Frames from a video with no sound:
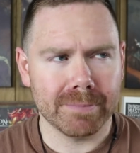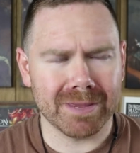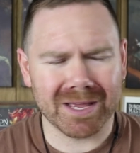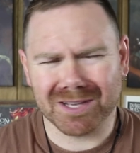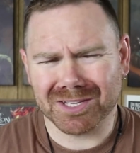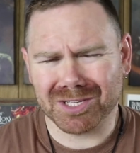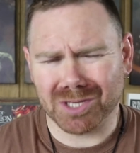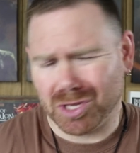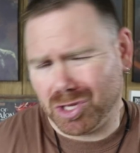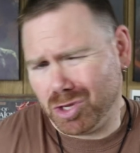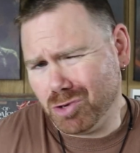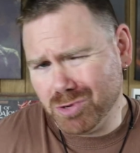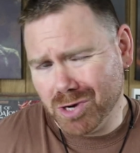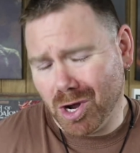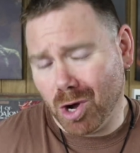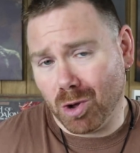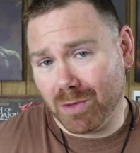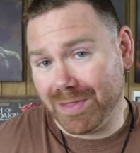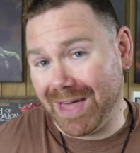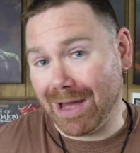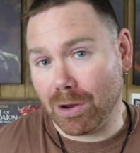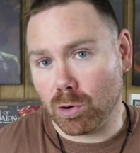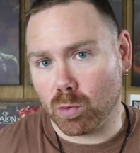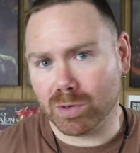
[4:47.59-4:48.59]
because you
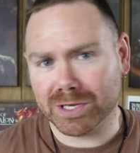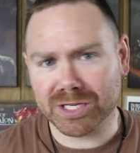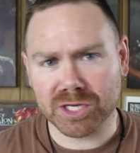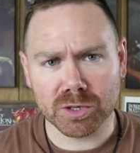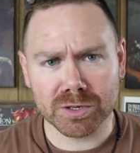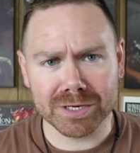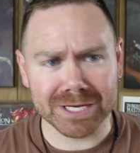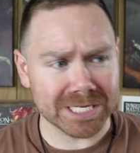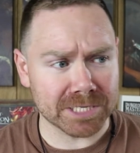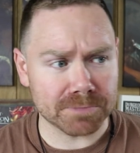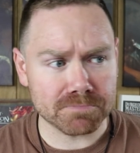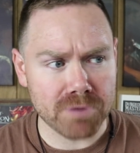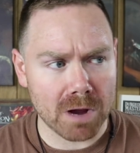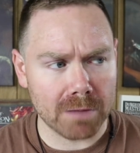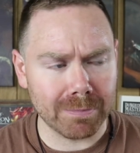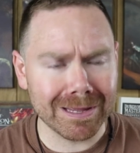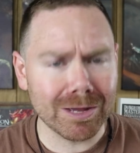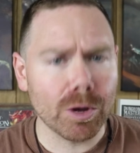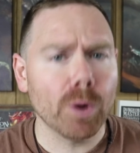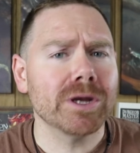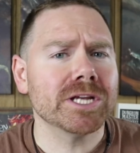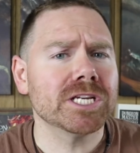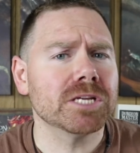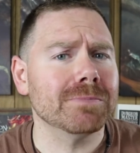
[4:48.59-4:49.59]
know that wizard is
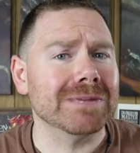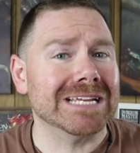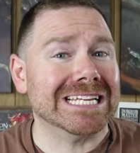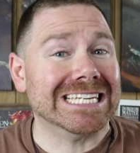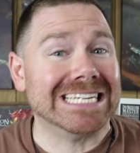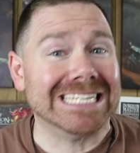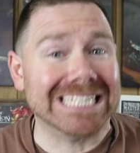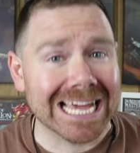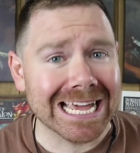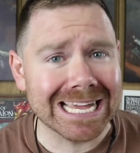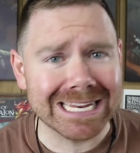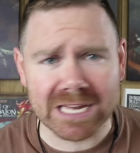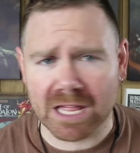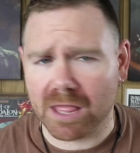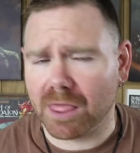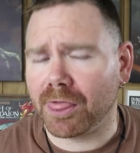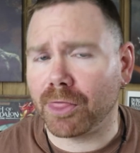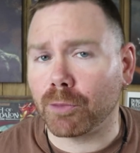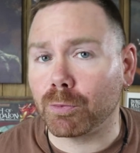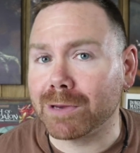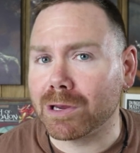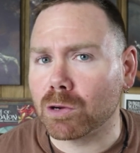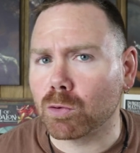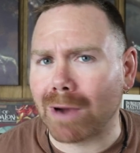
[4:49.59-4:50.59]
probably going to be dead in
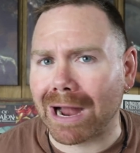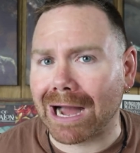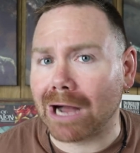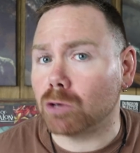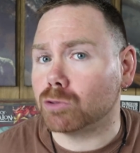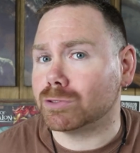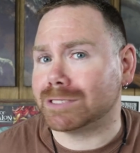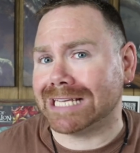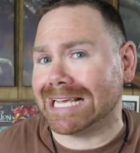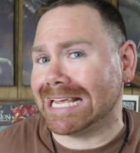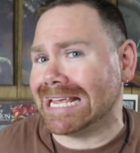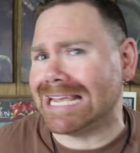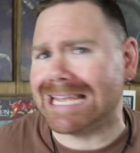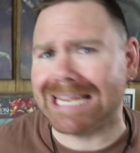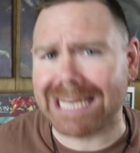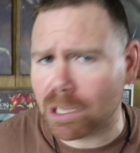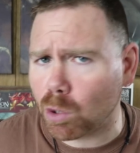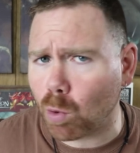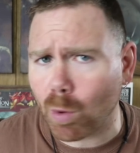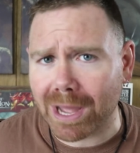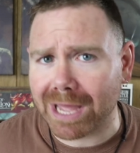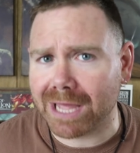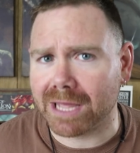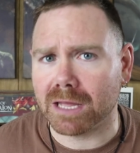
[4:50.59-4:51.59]
three three rounds
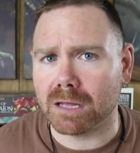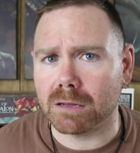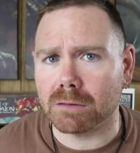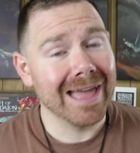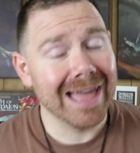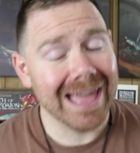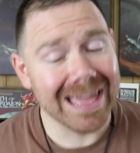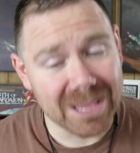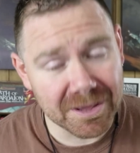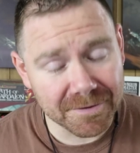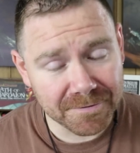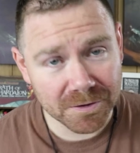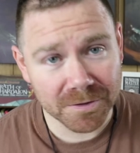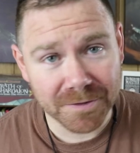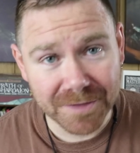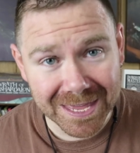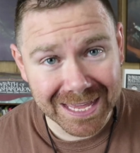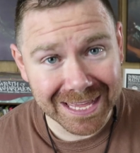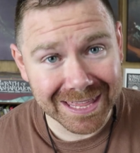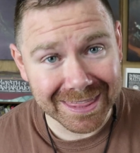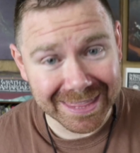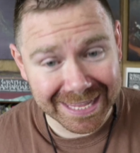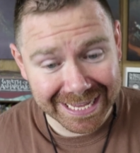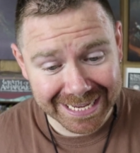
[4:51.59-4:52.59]
anyway. Hey, if you
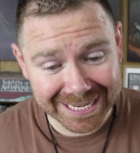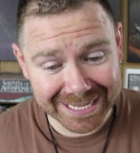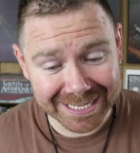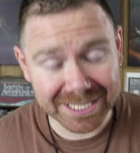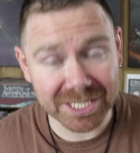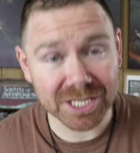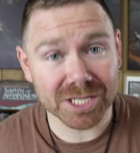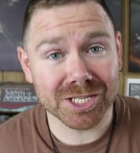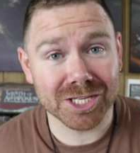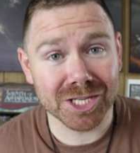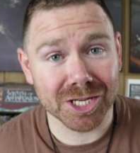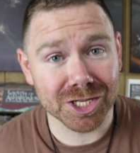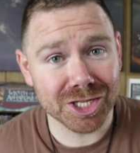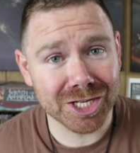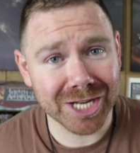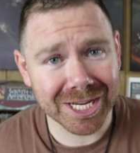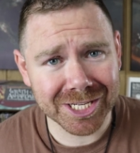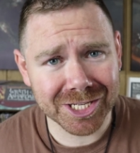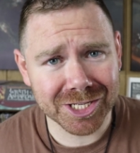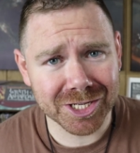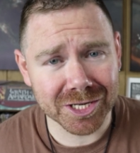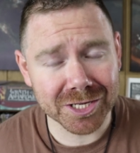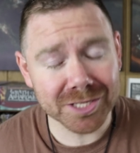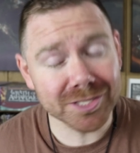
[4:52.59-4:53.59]
think these
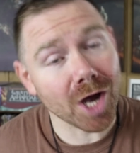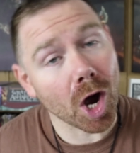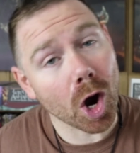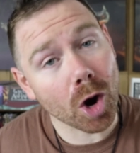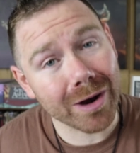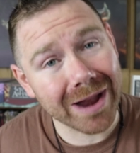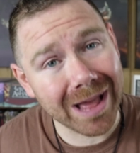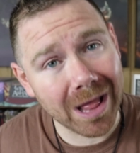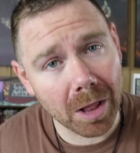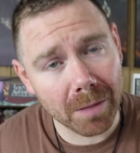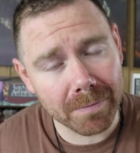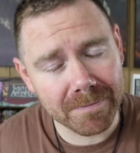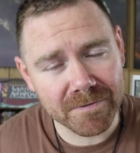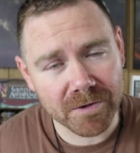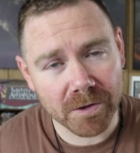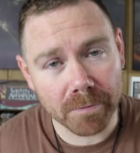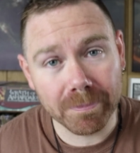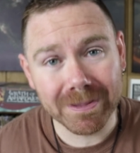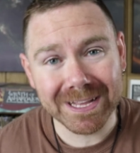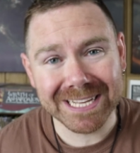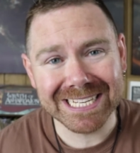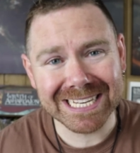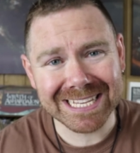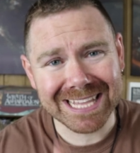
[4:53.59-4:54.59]
suggestions are helpful,
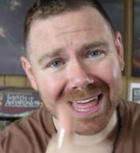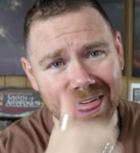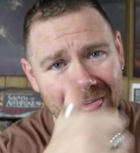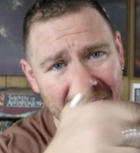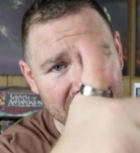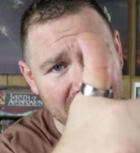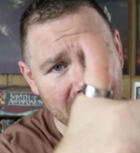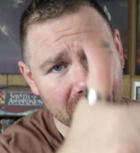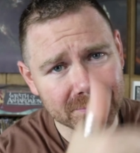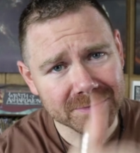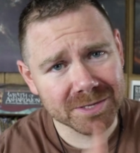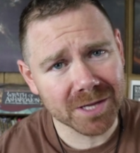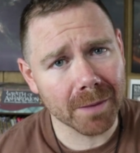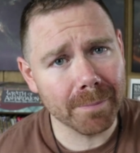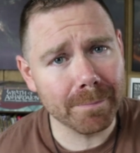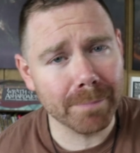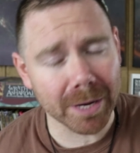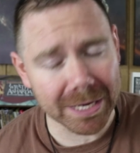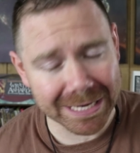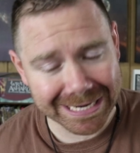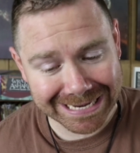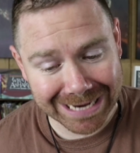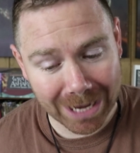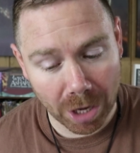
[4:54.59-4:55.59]
please hit that thumbs up
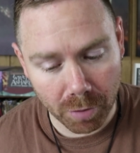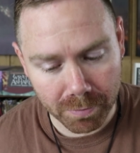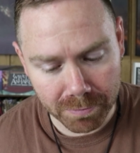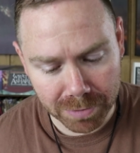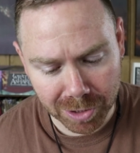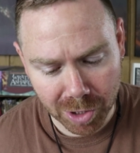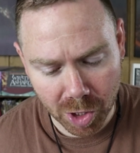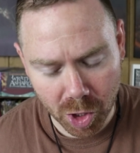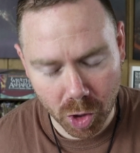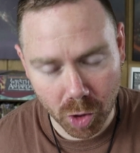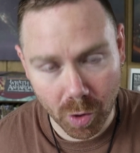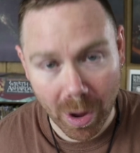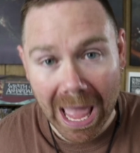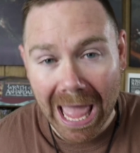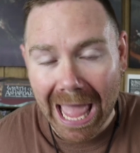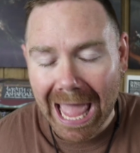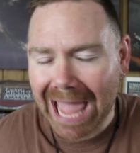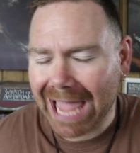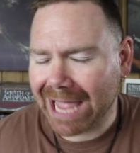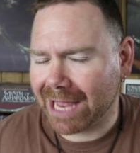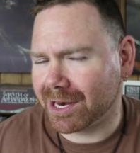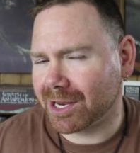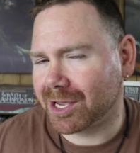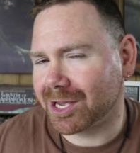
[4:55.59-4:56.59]
button down below
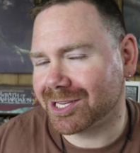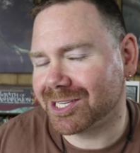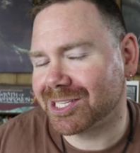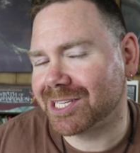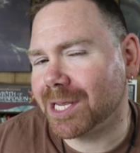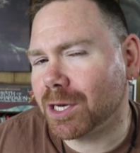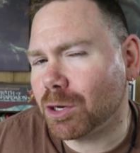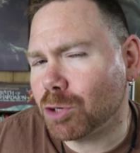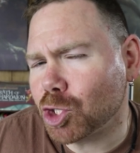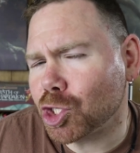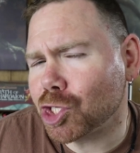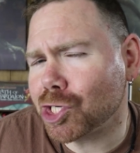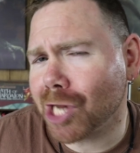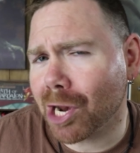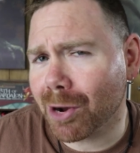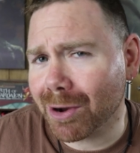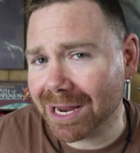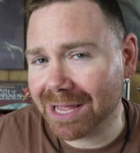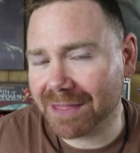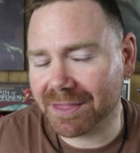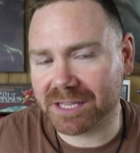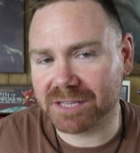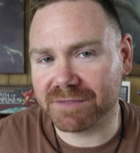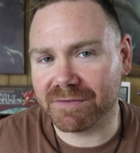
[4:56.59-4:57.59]
and consider
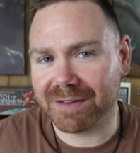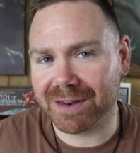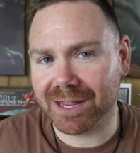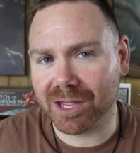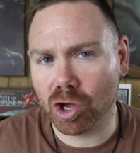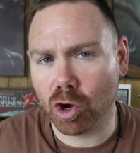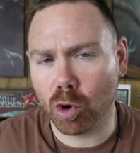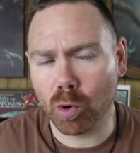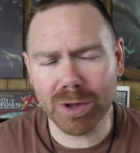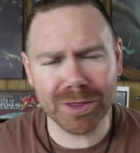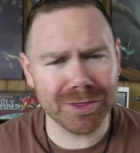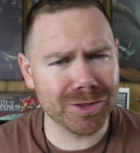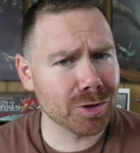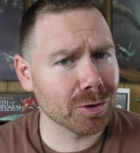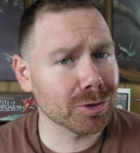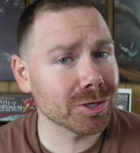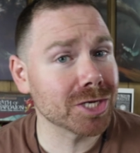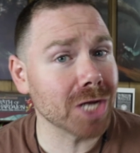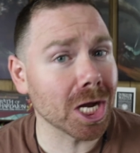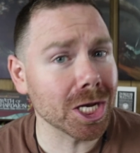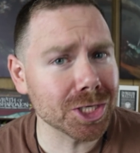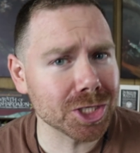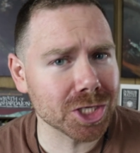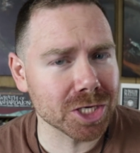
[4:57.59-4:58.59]
sharing this video with your
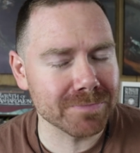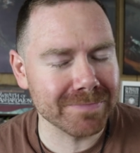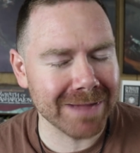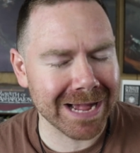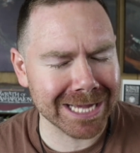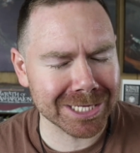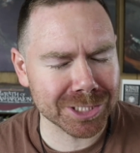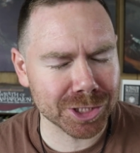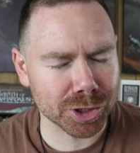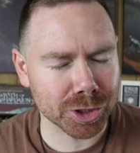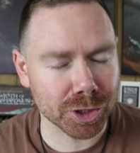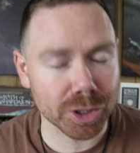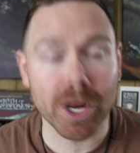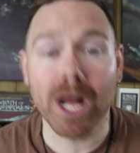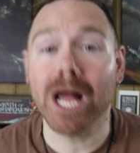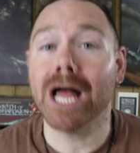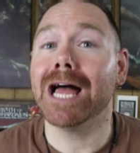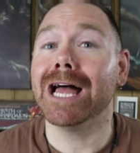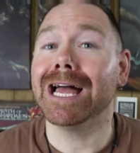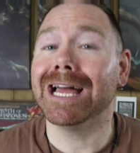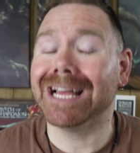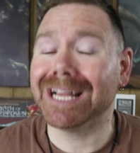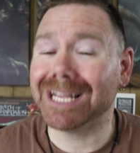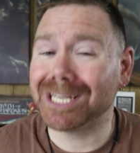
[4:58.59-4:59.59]
dungeon master,
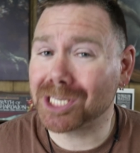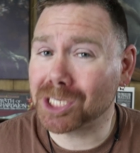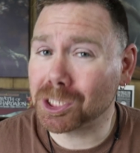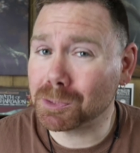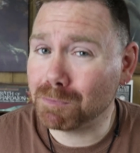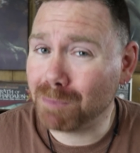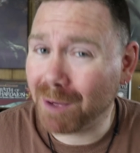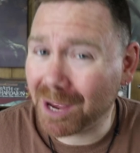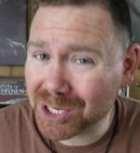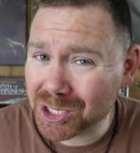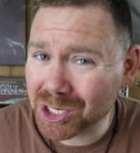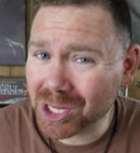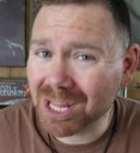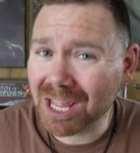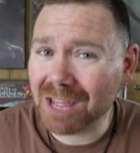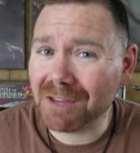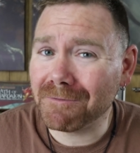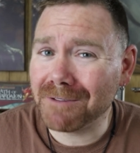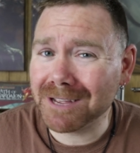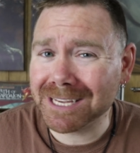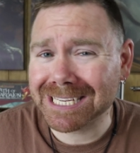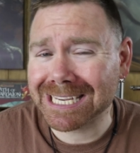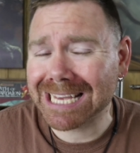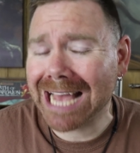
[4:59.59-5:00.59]
especially
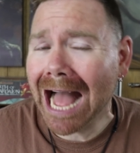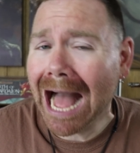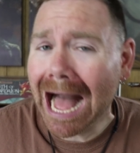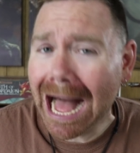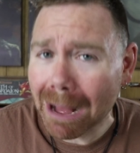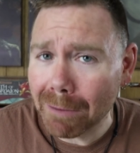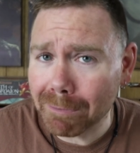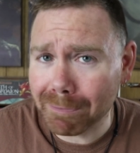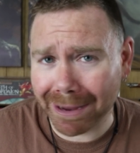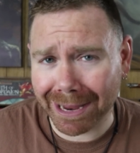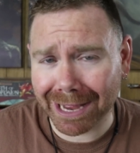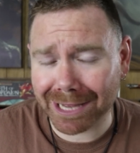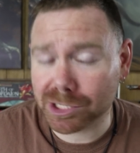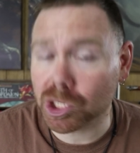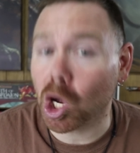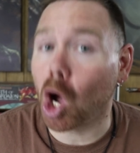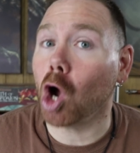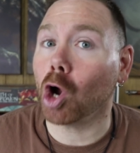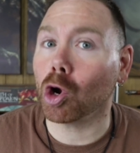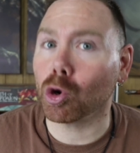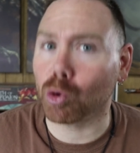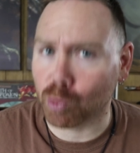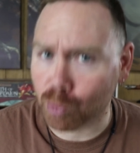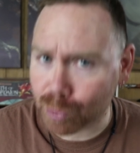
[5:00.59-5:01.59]
if his combats
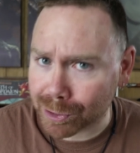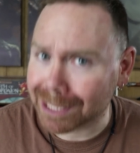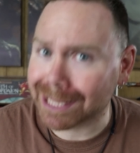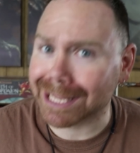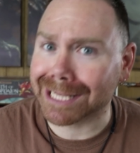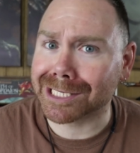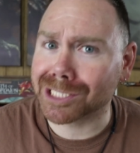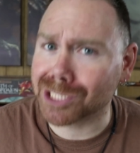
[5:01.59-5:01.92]
are really